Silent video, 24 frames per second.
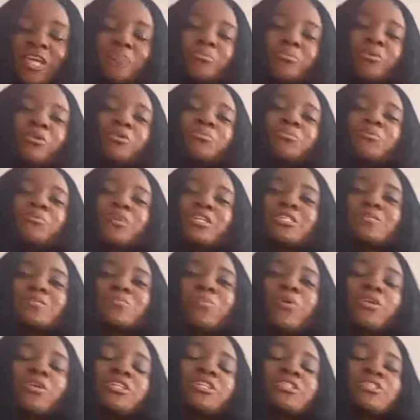I'm going to be
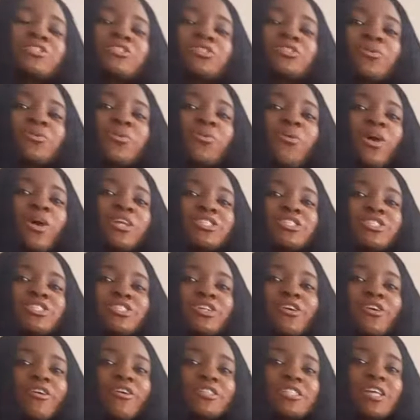responding to your
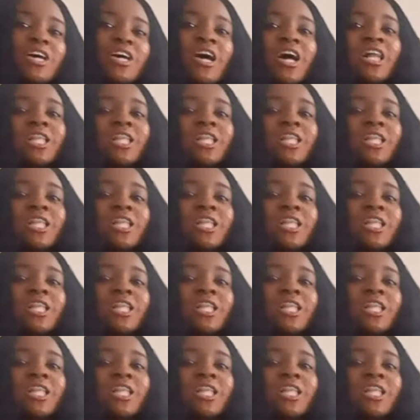questions.